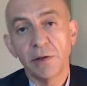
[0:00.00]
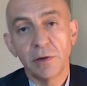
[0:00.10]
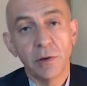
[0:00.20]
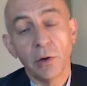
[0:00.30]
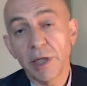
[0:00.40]

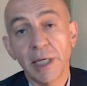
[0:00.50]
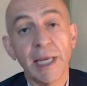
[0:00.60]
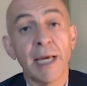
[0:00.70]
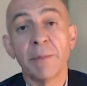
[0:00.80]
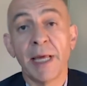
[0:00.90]
Looking
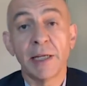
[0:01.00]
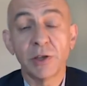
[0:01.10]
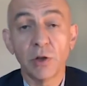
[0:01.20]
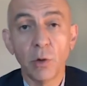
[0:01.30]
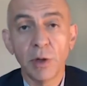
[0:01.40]
at
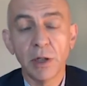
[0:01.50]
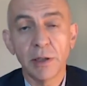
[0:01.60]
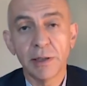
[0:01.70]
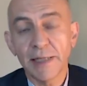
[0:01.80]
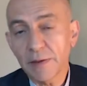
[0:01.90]

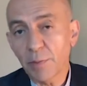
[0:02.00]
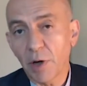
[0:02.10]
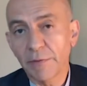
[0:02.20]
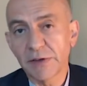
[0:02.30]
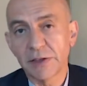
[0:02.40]
Manitoba, that's a
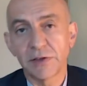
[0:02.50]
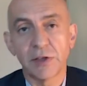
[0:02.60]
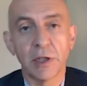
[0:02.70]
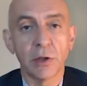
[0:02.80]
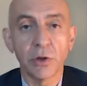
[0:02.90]
province that's
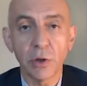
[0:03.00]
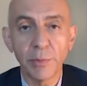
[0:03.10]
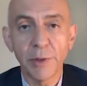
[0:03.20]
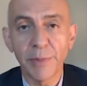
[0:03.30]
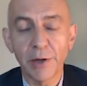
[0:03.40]
done a little
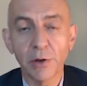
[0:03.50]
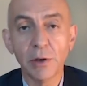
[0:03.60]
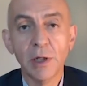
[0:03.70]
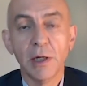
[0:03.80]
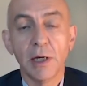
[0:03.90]
bit
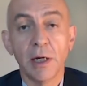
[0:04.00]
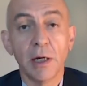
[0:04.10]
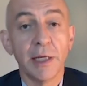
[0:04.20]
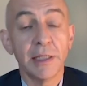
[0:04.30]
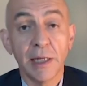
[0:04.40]
better,
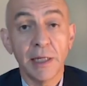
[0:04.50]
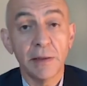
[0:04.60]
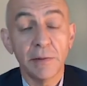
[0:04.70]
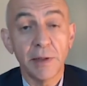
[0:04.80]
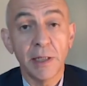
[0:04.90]

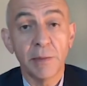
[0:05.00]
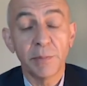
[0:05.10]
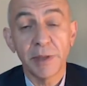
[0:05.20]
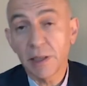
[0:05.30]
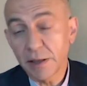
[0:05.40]
and
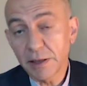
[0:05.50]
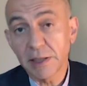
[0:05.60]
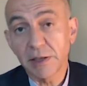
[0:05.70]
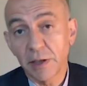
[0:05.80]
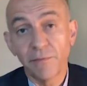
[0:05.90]
because
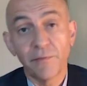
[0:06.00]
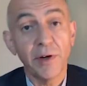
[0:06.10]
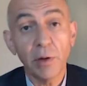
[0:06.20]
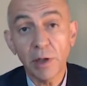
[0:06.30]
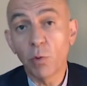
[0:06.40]
it's done
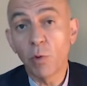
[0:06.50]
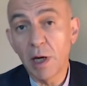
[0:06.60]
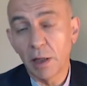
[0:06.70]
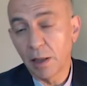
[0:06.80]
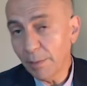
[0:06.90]
fairly
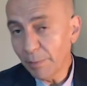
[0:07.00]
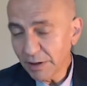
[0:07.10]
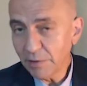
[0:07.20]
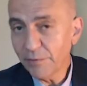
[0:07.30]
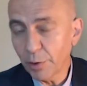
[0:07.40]
well up
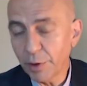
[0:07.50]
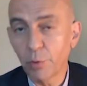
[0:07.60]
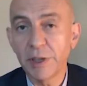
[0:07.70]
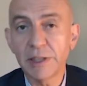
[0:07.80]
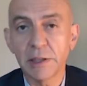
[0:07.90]
until very
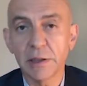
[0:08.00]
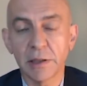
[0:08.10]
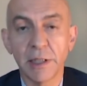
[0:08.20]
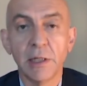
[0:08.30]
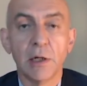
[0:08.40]

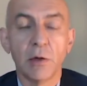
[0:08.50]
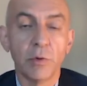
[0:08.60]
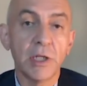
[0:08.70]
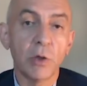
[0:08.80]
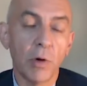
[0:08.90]
recently,
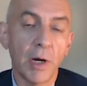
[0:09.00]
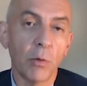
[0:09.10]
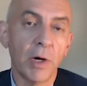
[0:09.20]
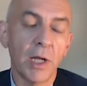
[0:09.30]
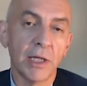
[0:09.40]
really quite
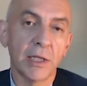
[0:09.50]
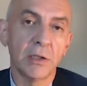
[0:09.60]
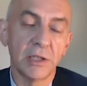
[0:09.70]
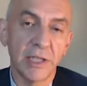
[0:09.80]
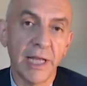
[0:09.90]
well at
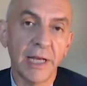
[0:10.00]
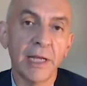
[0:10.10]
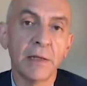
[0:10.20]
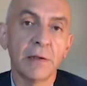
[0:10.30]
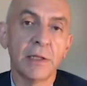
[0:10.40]

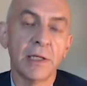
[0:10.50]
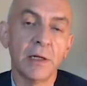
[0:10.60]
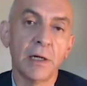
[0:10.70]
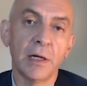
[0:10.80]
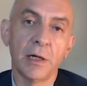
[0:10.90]
containing
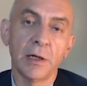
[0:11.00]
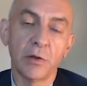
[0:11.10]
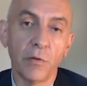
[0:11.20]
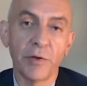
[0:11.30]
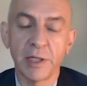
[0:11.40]
the
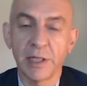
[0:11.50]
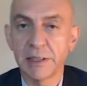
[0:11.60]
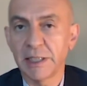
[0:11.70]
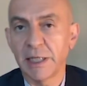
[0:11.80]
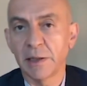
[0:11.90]

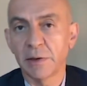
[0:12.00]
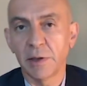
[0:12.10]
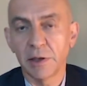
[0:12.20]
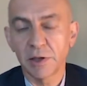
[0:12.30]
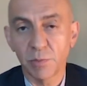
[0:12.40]
COVID-19
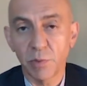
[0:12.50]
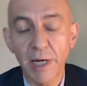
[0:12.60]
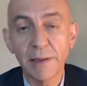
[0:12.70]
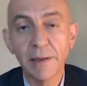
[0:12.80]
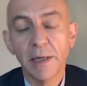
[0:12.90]

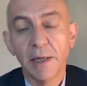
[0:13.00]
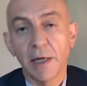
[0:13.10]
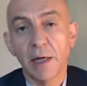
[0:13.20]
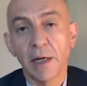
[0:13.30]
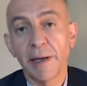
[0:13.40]
spread,
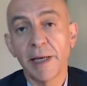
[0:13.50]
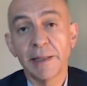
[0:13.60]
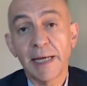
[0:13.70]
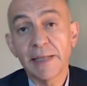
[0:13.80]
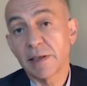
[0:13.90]

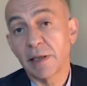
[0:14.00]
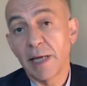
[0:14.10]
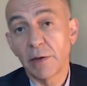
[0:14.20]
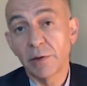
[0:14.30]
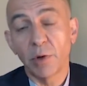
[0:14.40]
and that's
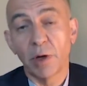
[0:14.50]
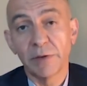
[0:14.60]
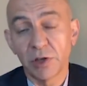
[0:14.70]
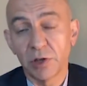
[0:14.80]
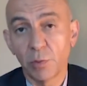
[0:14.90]
allowed the
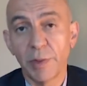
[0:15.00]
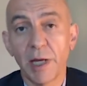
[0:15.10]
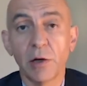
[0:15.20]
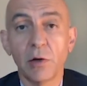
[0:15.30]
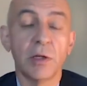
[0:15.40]
province to do
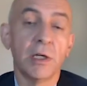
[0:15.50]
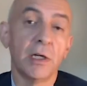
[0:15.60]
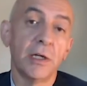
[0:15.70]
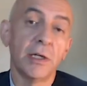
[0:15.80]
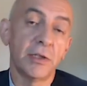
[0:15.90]
better.
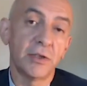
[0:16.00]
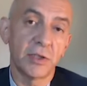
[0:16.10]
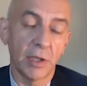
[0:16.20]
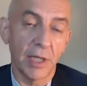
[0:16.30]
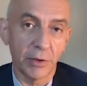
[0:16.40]
It's
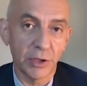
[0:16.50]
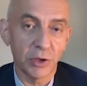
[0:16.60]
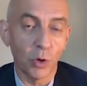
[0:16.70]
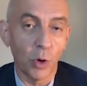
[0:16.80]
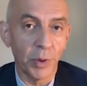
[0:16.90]
allowed it
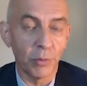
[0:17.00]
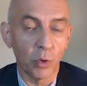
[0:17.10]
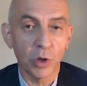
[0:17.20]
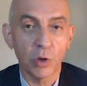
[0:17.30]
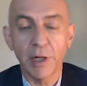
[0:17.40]
to open
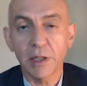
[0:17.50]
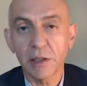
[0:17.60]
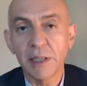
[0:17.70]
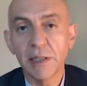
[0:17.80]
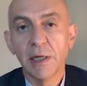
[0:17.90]
more
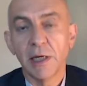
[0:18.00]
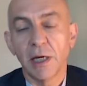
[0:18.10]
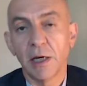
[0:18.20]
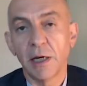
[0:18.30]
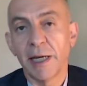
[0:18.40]
quickly,
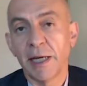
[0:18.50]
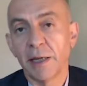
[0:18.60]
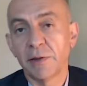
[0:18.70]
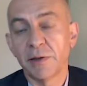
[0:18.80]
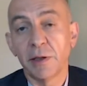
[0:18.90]

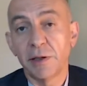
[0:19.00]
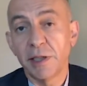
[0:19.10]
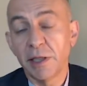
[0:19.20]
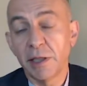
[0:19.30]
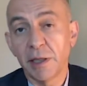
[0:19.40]
and
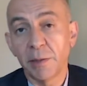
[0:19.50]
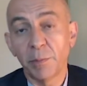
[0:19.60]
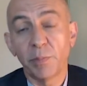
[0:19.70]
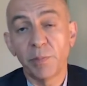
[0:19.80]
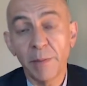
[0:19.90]

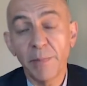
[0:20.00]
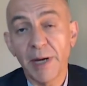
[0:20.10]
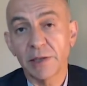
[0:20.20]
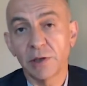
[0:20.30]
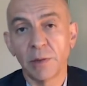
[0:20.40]
the
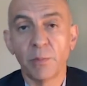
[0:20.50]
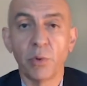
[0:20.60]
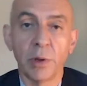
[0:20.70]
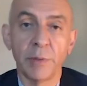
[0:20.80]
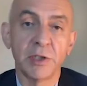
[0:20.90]
impact on
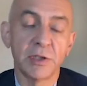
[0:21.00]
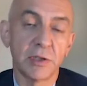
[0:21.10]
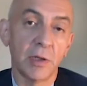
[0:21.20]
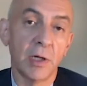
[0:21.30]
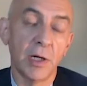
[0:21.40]

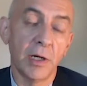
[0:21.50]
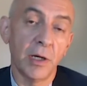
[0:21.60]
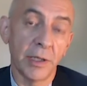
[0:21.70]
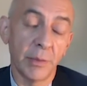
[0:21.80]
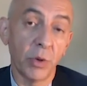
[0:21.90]
employment
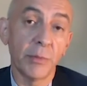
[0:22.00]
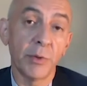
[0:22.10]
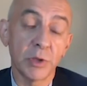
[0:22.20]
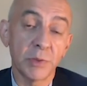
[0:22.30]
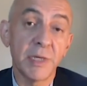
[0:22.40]

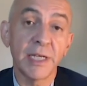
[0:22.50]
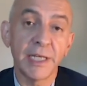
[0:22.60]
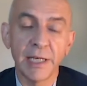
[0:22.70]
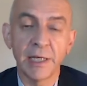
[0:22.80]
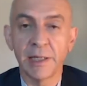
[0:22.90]
was
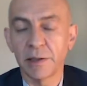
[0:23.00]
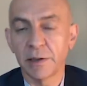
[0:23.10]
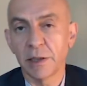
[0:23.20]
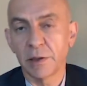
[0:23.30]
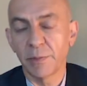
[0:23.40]
mitigated
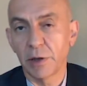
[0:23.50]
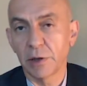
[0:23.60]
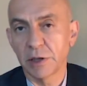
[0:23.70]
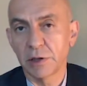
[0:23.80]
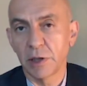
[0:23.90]
in
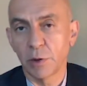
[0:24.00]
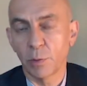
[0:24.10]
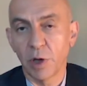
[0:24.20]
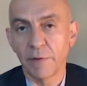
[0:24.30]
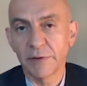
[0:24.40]
comparison to other
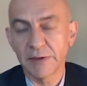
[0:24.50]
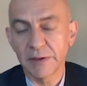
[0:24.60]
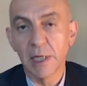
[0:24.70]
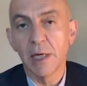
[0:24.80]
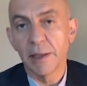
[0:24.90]

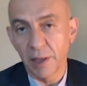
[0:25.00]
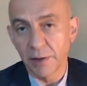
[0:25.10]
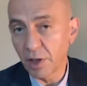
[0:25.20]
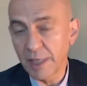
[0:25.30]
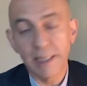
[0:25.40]
provinces.
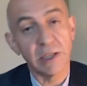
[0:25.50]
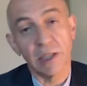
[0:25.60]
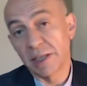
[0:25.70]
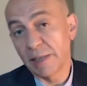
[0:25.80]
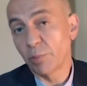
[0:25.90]
Nonetheless,
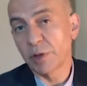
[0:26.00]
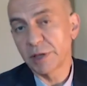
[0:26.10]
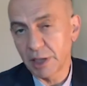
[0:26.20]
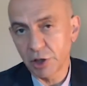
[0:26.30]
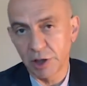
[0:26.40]
a deep
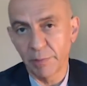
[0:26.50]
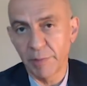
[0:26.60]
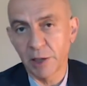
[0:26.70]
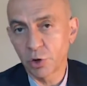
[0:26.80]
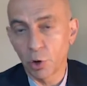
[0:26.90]
recession in
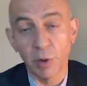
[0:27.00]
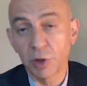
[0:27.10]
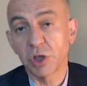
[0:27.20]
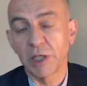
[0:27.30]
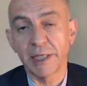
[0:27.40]
Manitoba,
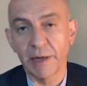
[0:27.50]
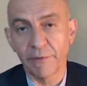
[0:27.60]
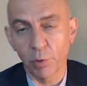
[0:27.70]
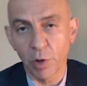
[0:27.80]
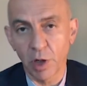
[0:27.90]
just like
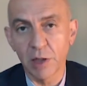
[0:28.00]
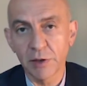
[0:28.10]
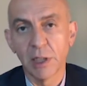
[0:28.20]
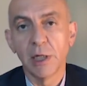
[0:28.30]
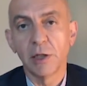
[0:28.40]
everywhere
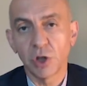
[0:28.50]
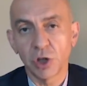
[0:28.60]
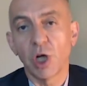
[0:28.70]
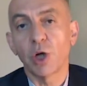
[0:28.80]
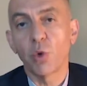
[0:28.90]
else,
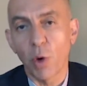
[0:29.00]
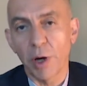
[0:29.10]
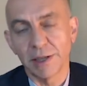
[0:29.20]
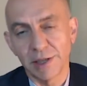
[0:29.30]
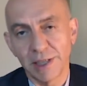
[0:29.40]
just not
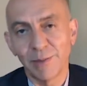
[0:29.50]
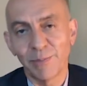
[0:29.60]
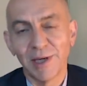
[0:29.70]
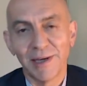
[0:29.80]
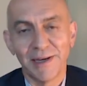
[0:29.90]
quite as
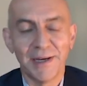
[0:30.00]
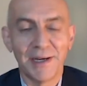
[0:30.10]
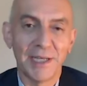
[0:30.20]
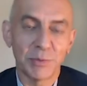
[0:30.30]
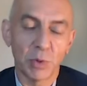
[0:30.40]
deep
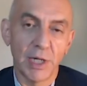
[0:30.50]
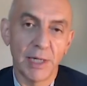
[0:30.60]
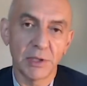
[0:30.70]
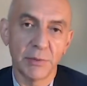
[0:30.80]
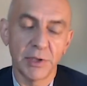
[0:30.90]
as perhaps some of the